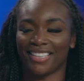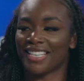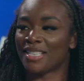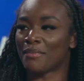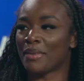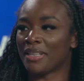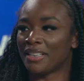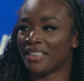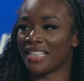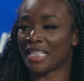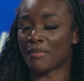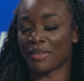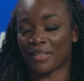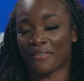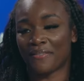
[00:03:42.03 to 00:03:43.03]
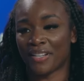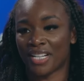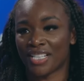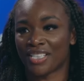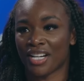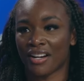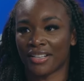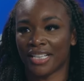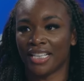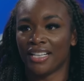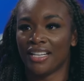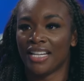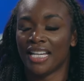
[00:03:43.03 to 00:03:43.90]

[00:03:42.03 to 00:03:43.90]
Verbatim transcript: It's been a, it's been a fun journey,